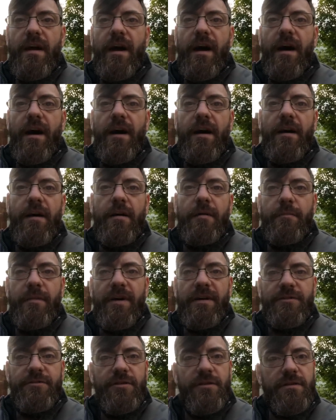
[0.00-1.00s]

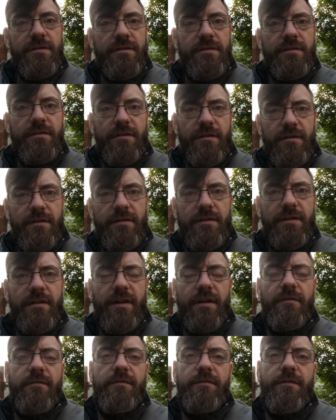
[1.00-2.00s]
And just
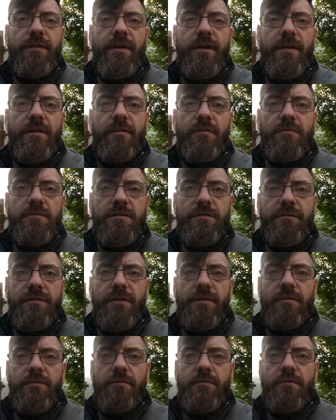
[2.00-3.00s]
give those of
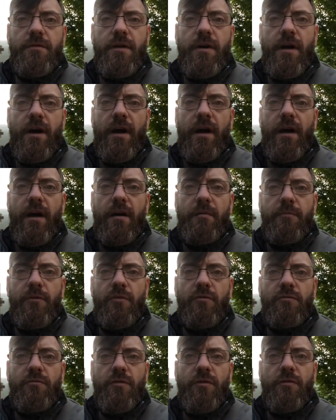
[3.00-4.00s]
you
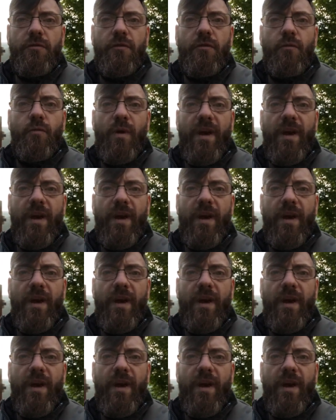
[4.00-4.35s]
who don't know